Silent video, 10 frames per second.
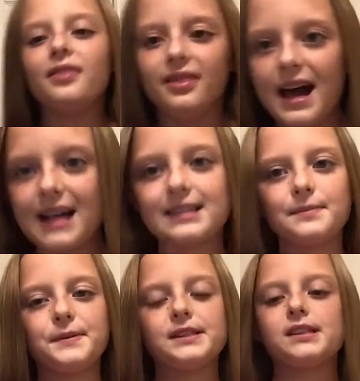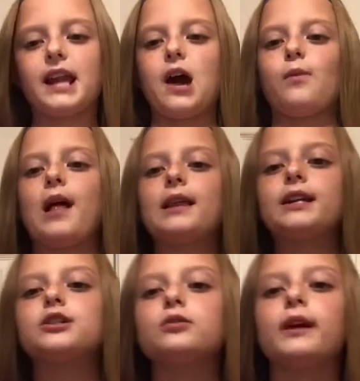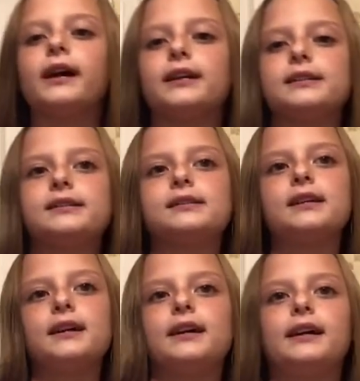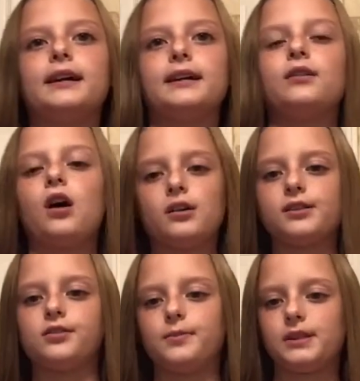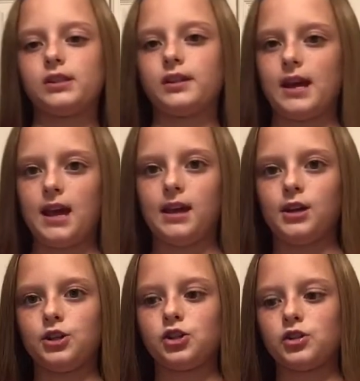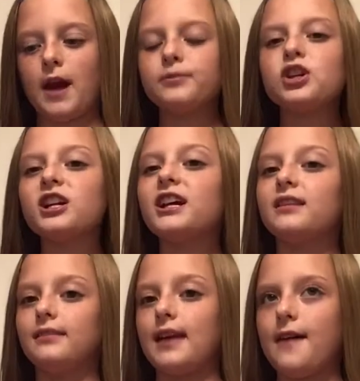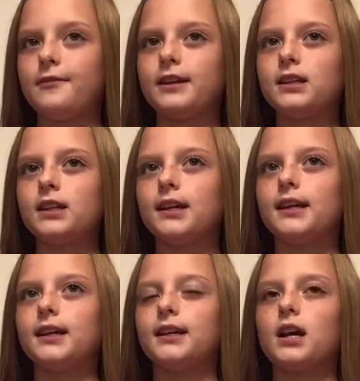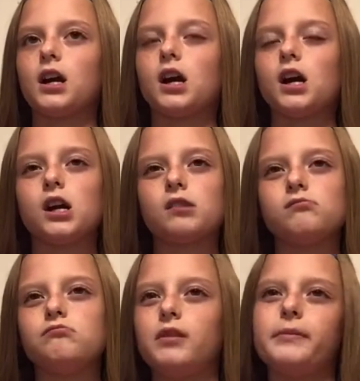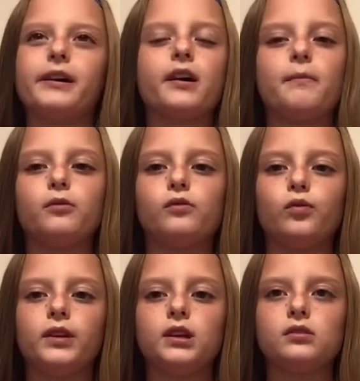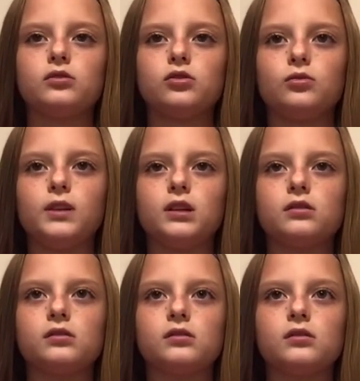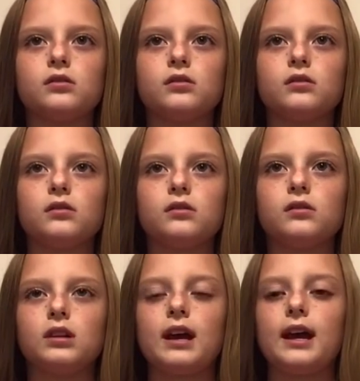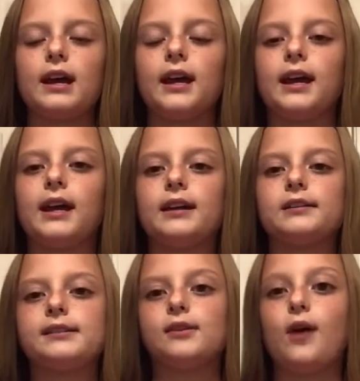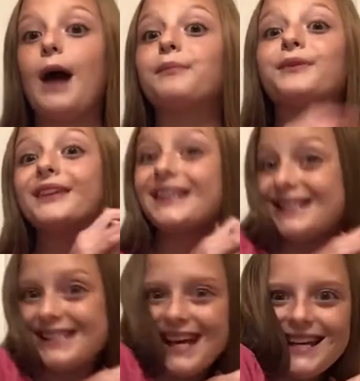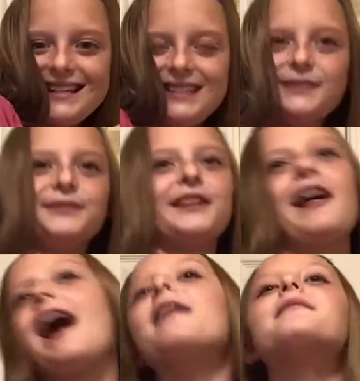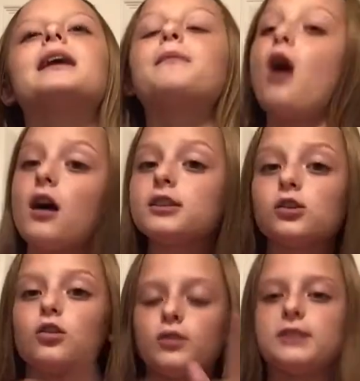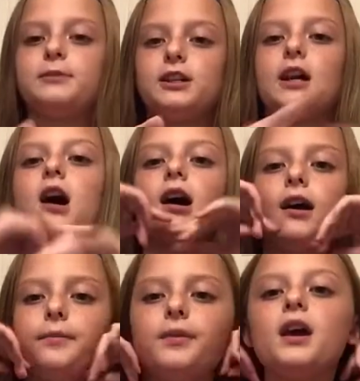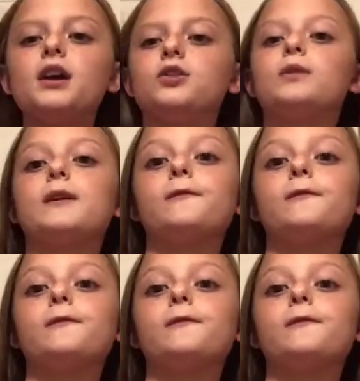that depends on how well I do, and it also depends on the age. I'm turning 11 in maybe a couple of weeks, 2 weeks. And so I'm really excited for that. And I'm also going to be doing a